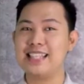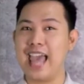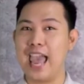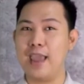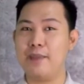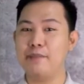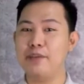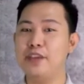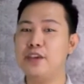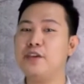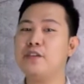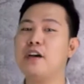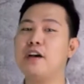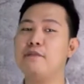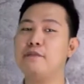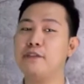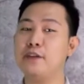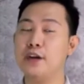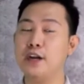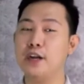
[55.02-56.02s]
time, you
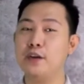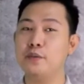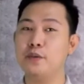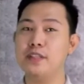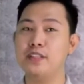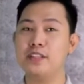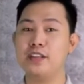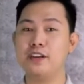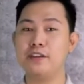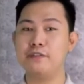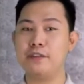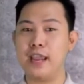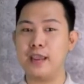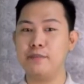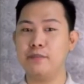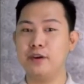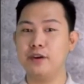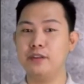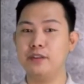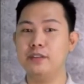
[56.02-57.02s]
have learned with Sir
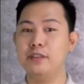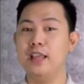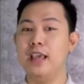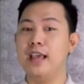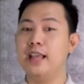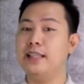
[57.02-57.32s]
Raymond